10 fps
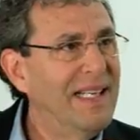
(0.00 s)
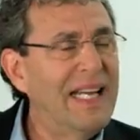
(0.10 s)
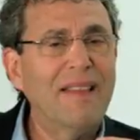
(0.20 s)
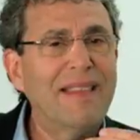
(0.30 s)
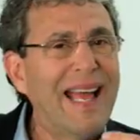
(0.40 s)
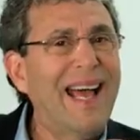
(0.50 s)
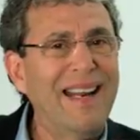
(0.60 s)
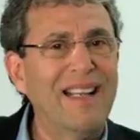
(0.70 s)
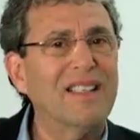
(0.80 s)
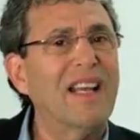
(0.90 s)
And
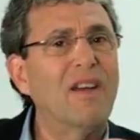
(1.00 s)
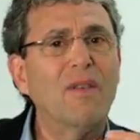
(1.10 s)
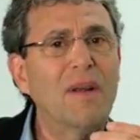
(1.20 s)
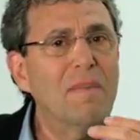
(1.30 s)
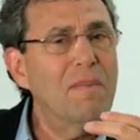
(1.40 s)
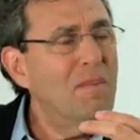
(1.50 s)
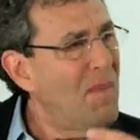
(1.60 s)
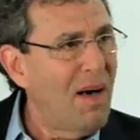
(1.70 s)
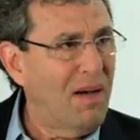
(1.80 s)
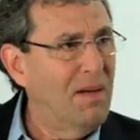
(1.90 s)
that is a
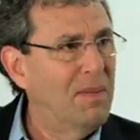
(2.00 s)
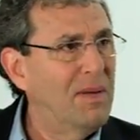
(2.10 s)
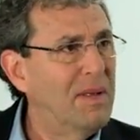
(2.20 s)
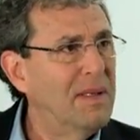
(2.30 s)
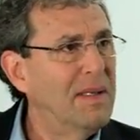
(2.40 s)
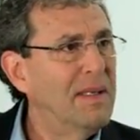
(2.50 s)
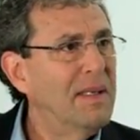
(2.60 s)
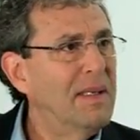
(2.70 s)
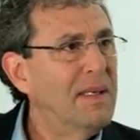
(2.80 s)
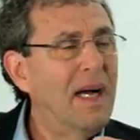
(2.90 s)
remarkable
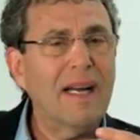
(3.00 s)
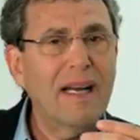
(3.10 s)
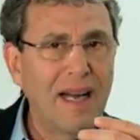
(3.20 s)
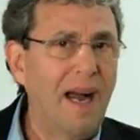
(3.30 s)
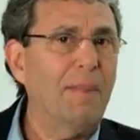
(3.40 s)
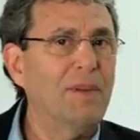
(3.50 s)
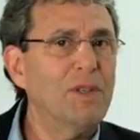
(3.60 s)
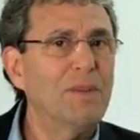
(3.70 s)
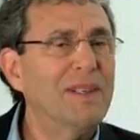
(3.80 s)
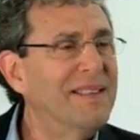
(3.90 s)

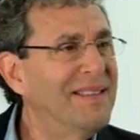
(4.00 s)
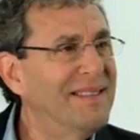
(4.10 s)
accomplishment.